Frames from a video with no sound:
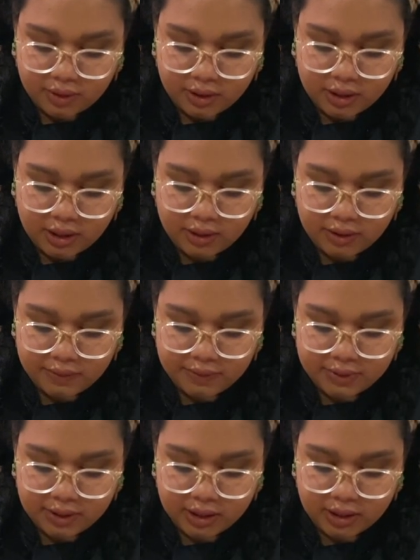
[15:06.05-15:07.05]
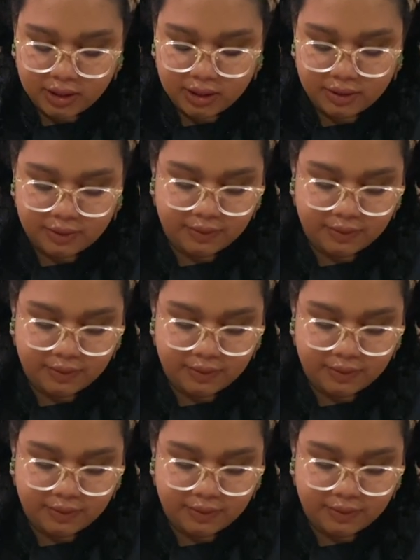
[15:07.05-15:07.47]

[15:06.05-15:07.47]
leaves here.